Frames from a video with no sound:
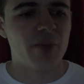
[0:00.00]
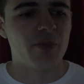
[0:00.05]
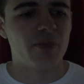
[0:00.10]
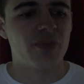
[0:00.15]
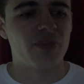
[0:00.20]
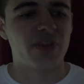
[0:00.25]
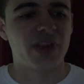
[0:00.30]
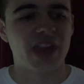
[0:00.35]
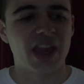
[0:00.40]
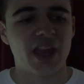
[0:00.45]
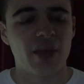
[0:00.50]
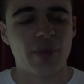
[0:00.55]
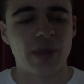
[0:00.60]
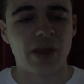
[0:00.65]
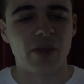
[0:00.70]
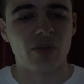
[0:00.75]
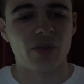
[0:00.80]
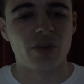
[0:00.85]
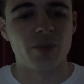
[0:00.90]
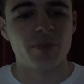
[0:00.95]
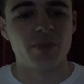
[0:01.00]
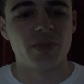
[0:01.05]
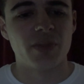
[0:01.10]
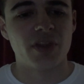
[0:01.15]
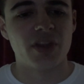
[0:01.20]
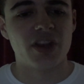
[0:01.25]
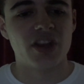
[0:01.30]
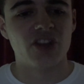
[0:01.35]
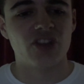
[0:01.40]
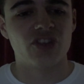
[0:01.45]
forget about them,
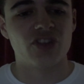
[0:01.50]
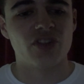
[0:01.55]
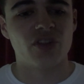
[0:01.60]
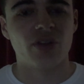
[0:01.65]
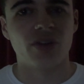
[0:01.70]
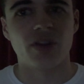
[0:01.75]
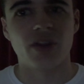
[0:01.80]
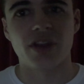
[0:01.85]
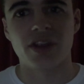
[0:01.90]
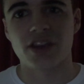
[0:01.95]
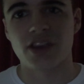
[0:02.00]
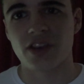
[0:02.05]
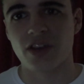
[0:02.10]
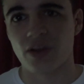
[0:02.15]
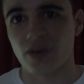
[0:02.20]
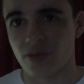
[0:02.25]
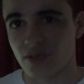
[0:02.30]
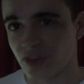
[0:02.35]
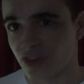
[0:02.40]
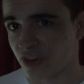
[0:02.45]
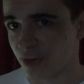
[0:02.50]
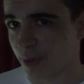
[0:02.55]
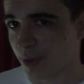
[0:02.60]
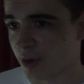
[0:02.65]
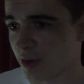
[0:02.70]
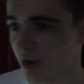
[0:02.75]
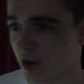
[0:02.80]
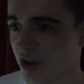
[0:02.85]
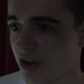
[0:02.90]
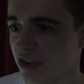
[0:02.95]
and it's not like, you know, with a
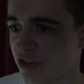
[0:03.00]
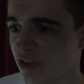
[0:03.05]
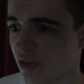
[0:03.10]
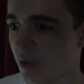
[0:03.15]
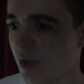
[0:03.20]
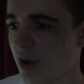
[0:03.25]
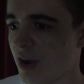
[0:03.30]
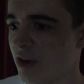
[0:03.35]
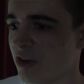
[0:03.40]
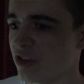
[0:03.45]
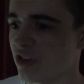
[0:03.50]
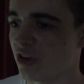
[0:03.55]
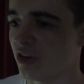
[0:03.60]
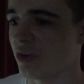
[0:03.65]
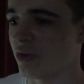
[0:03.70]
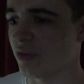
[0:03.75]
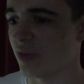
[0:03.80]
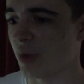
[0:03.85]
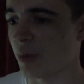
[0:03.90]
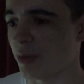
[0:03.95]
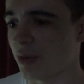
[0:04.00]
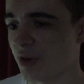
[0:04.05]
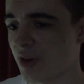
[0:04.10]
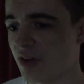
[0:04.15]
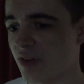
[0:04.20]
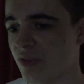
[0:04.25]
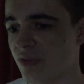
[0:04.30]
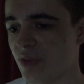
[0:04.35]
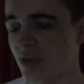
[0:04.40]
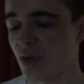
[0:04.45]
Zippo lighter where it's going to
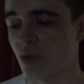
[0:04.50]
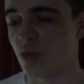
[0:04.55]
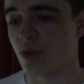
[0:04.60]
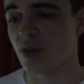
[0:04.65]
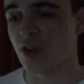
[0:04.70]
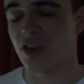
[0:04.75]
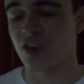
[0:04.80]
evaporate the fuel.